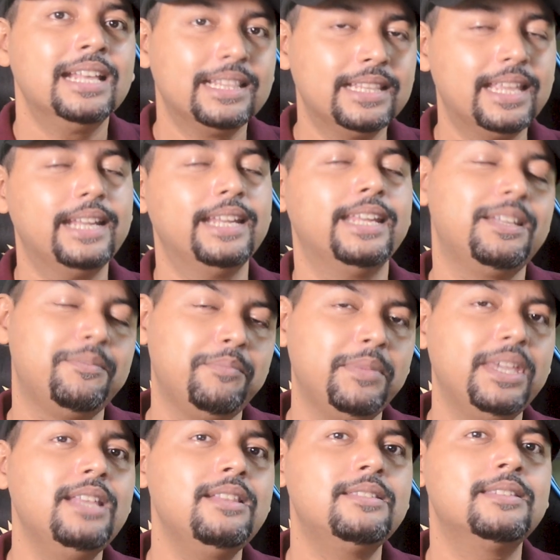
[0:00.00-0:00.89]
then it
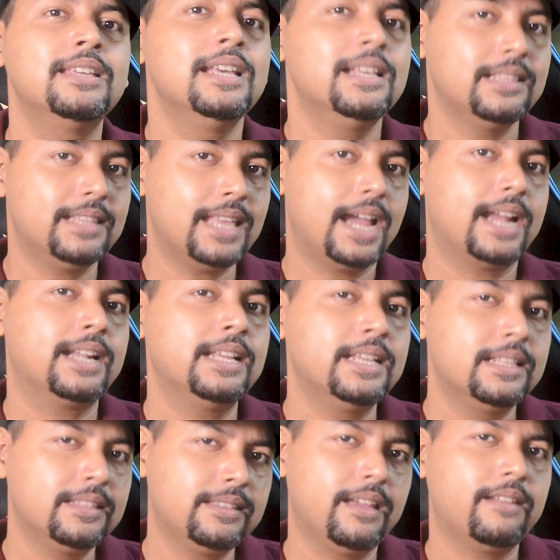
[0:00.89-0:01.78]
means that
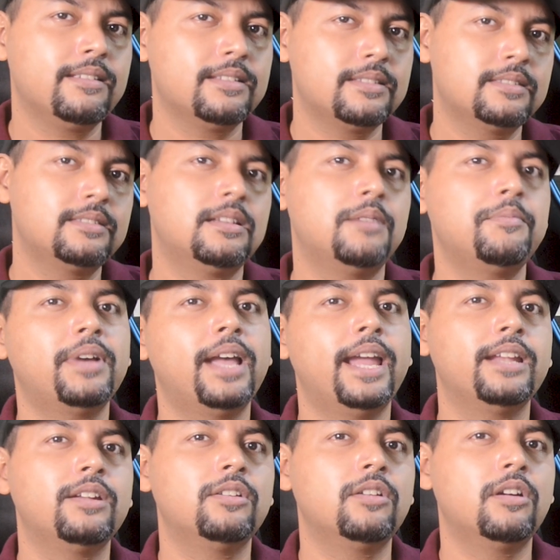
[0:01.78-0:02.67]
there is some
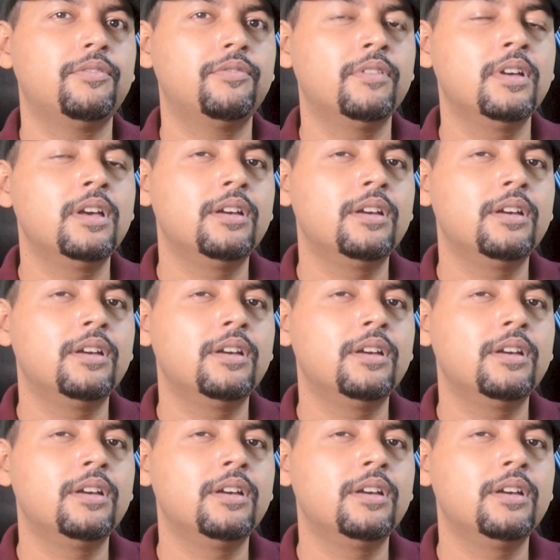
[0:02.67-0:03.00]
kind of